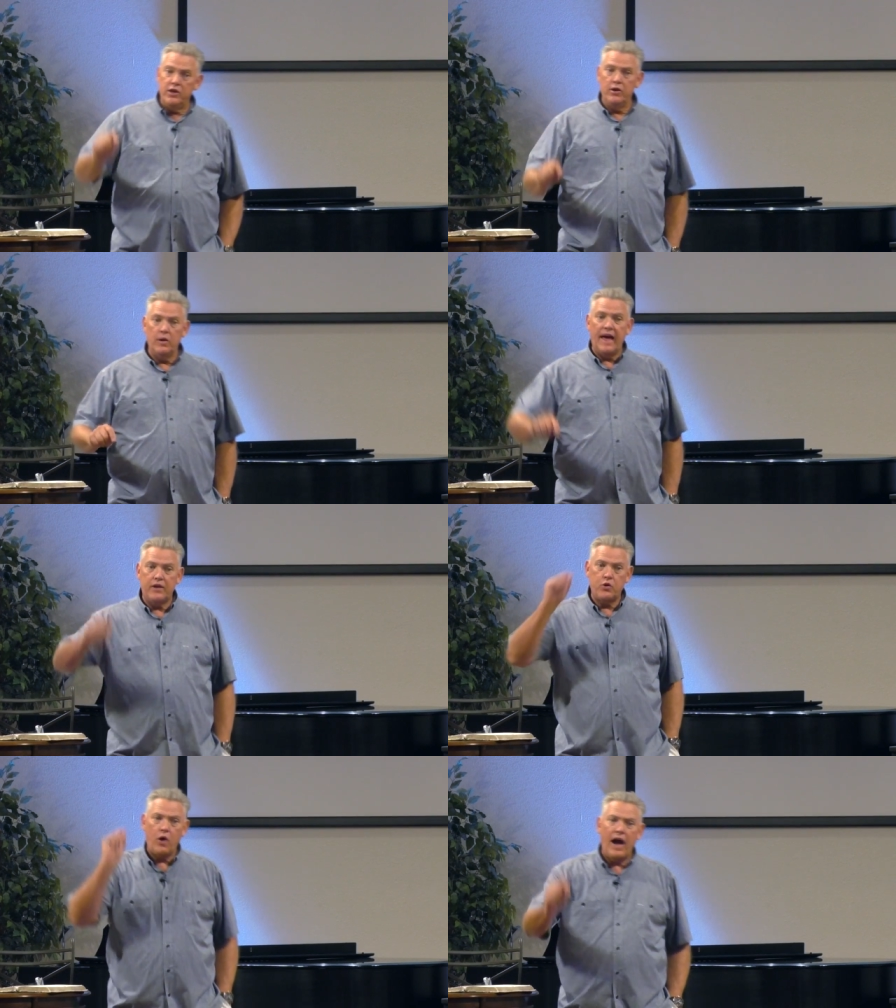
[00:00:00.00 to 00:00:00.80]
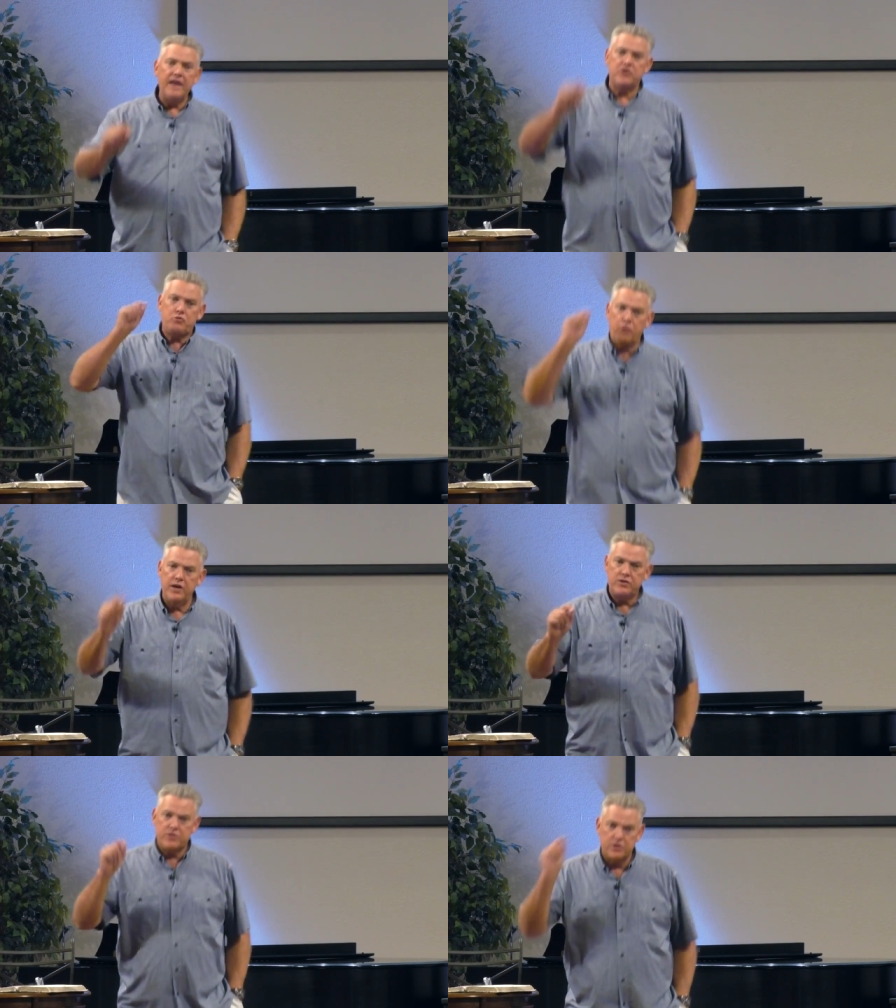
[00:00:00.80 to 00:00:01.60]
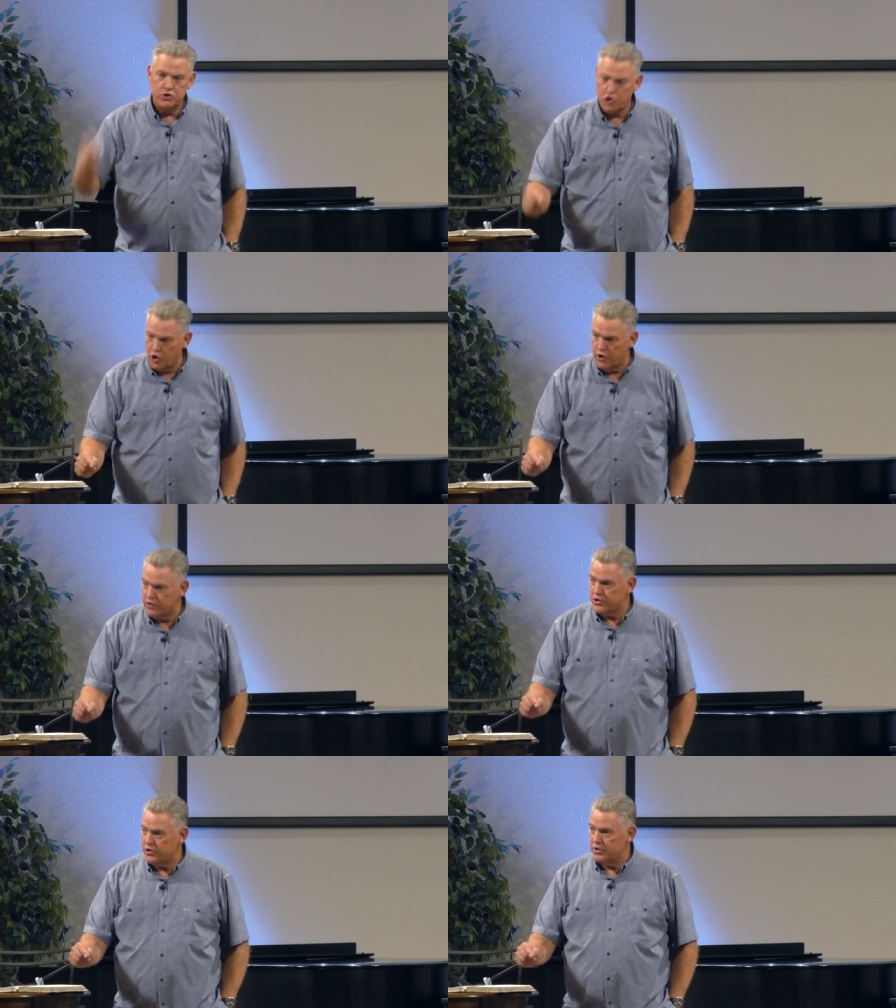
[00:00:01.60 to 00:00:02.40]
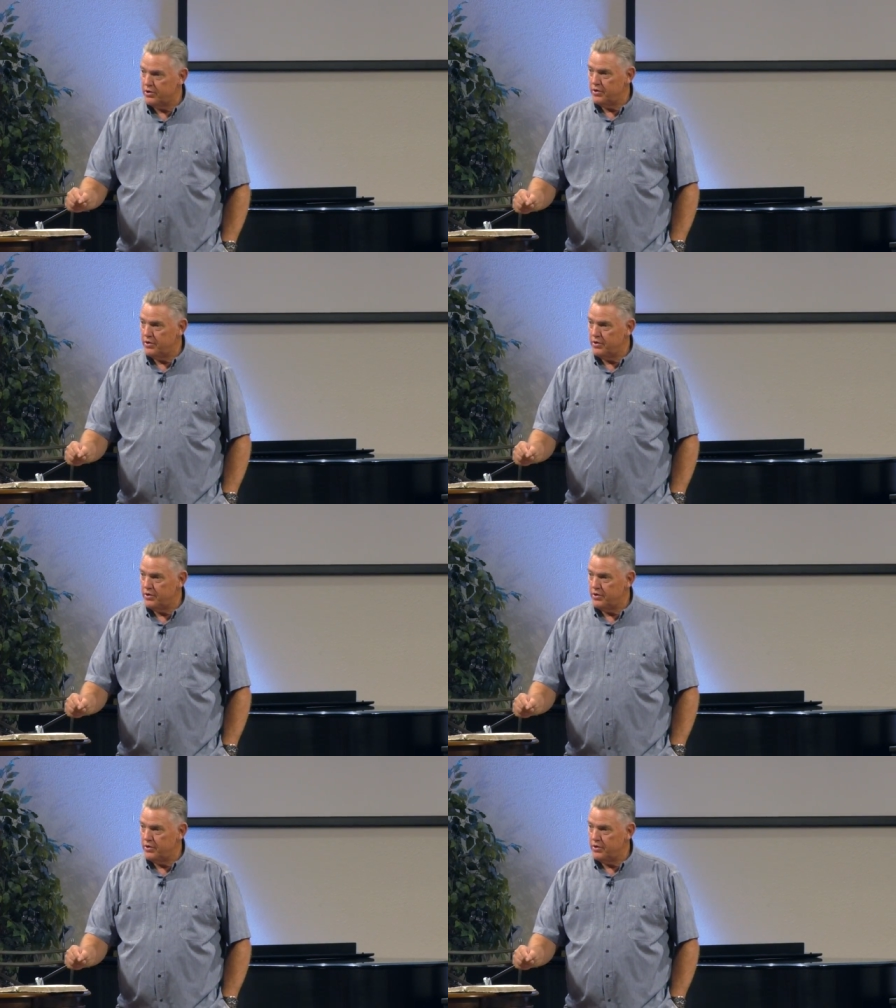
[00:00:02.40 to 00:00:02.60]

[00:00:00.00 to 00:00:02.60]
you like Christ treats the church,